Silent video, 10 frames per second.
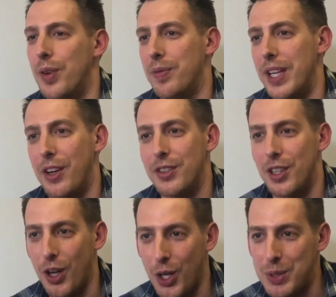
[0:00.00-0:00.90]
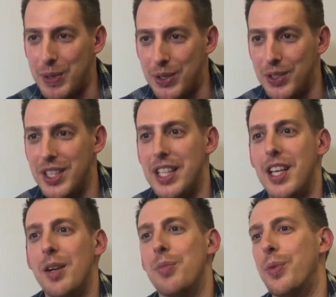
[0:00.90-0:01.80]
when we go into the hospital
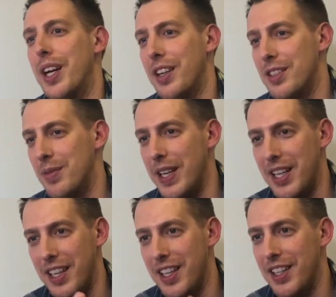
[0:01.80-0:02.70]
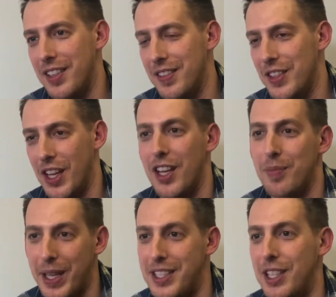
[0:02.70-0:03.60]
setup, we're going to make a kind of
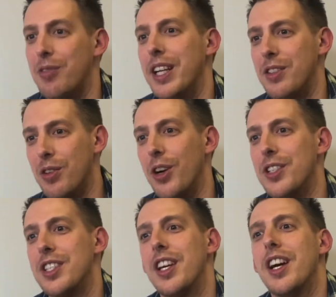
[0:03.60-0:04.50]
basic red cross